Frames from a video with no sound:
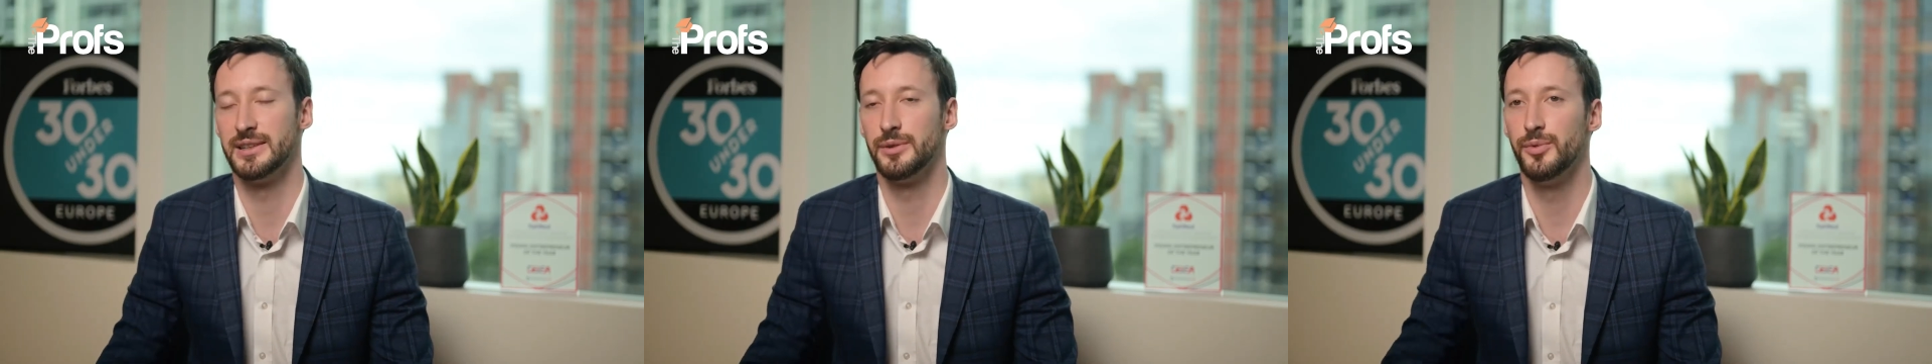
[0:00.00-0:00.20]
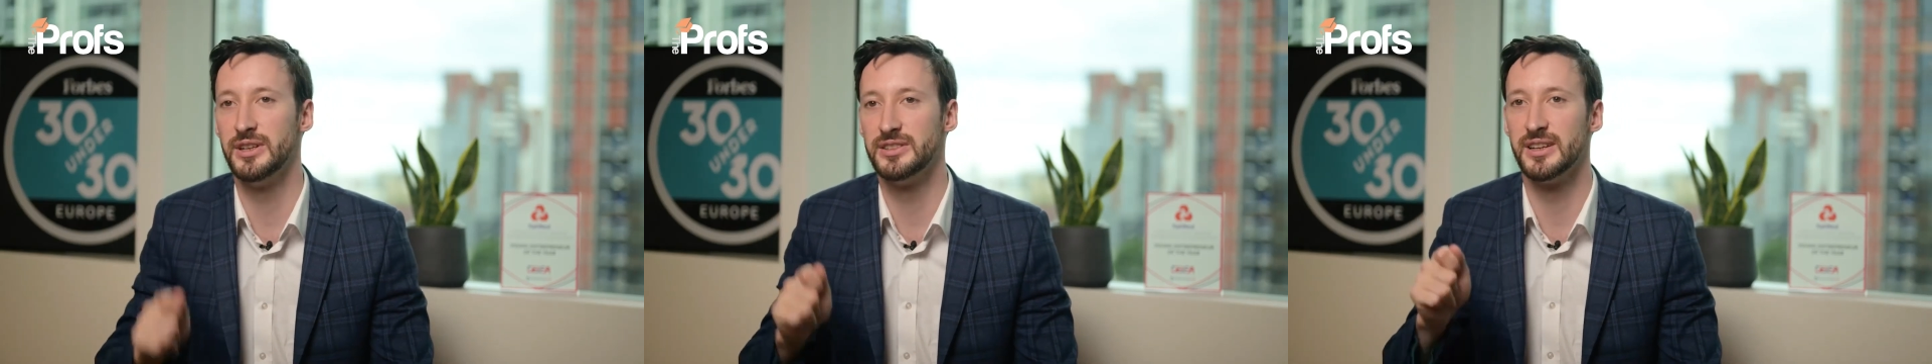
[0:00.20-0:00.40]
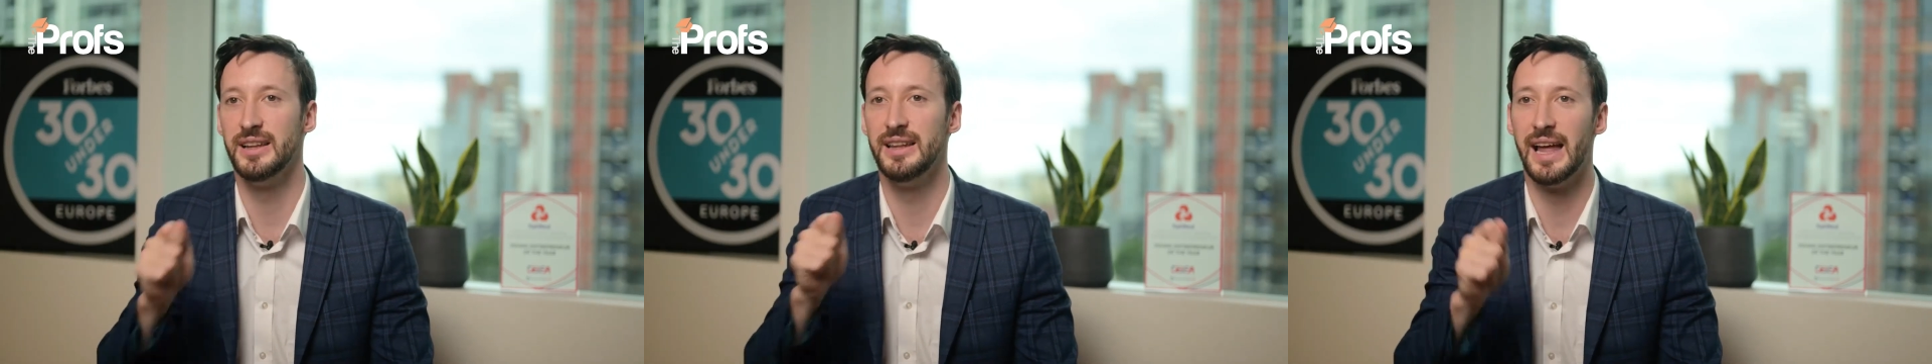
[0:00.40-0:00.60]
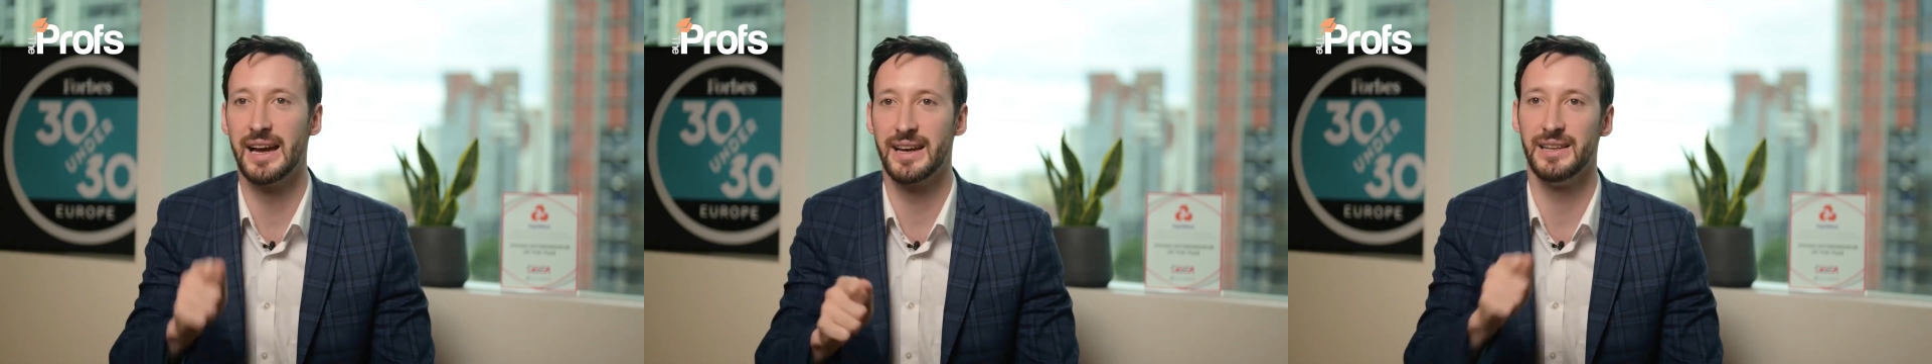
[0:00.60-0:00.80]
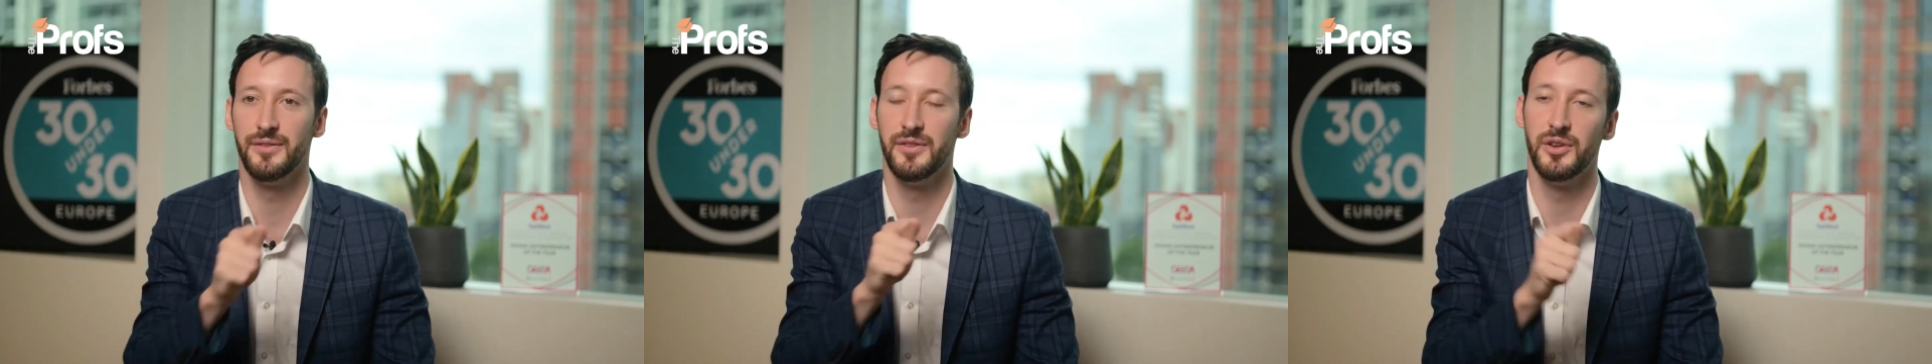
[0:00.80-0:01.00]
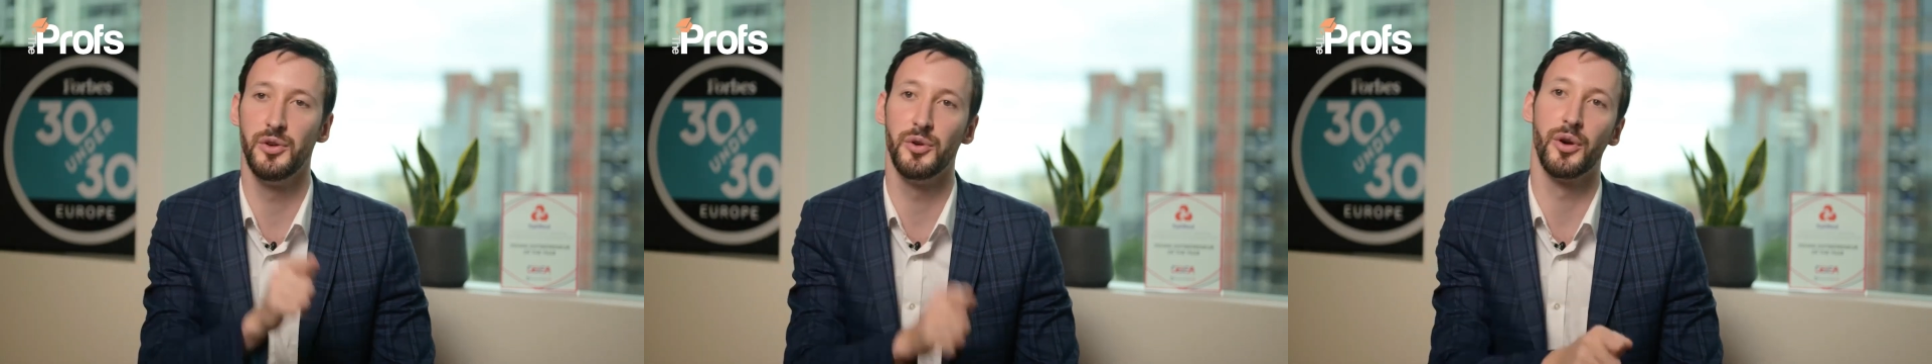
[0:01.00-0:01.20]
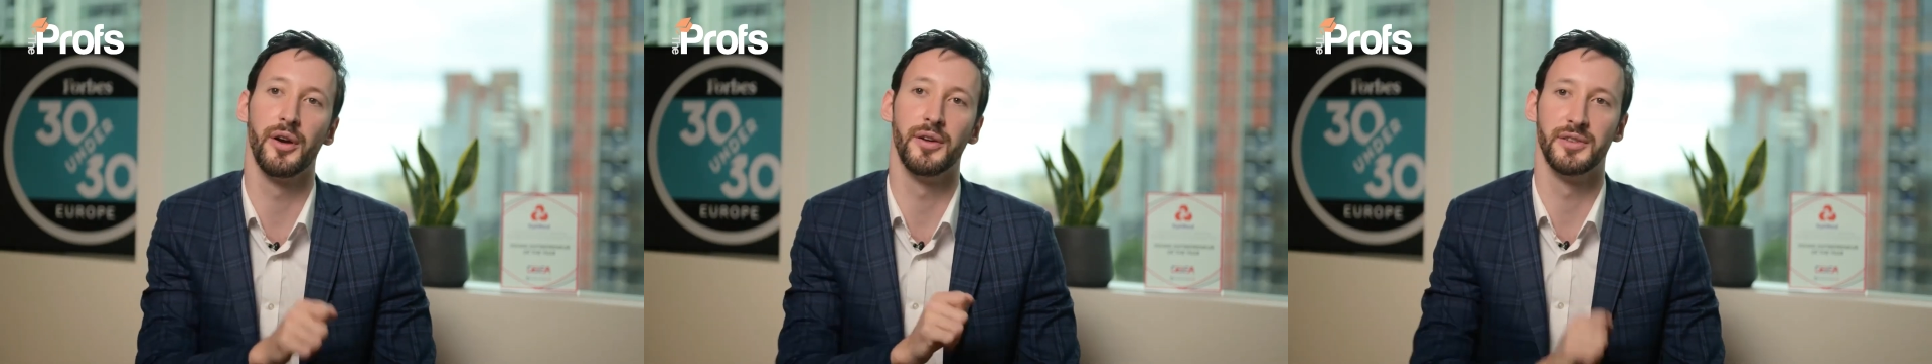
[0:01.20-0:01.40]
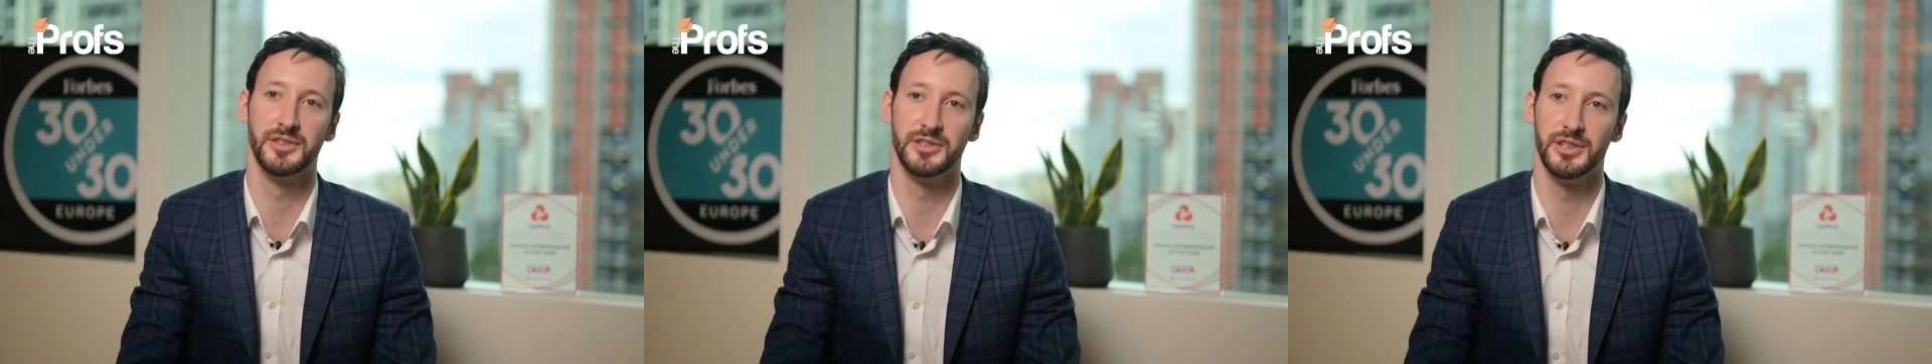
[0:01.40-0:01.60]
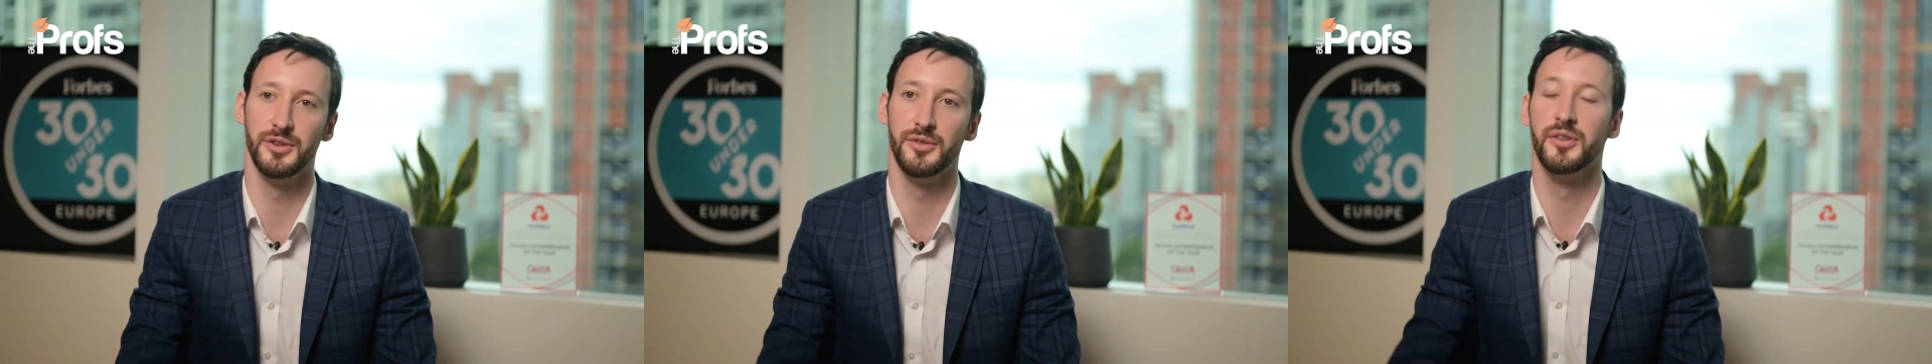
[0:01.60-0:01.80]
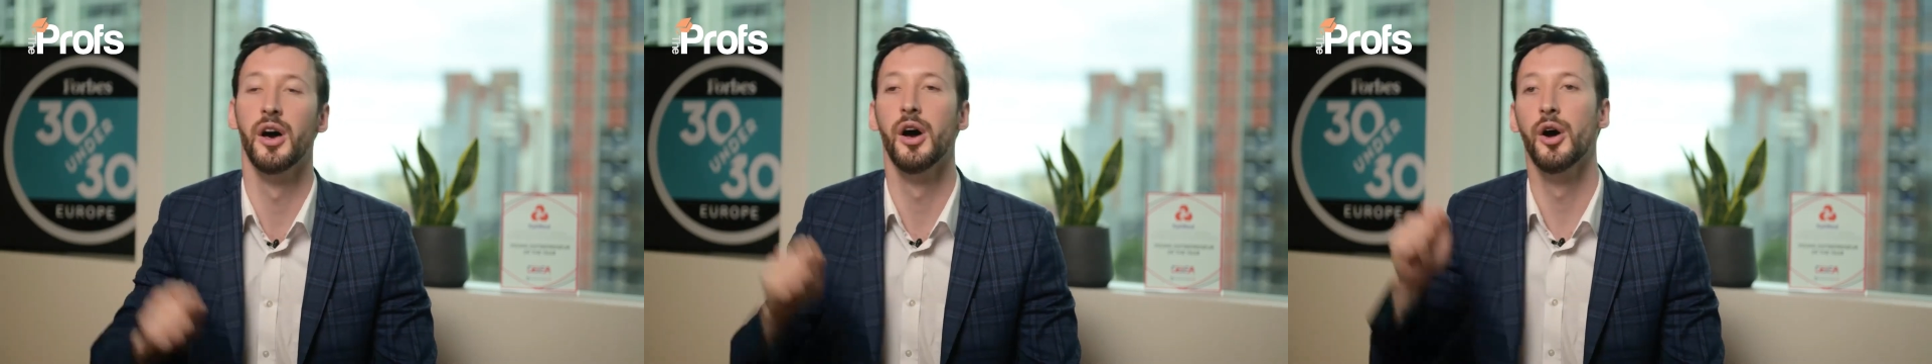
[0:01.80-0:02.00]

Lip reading: Which electives are you going to choose?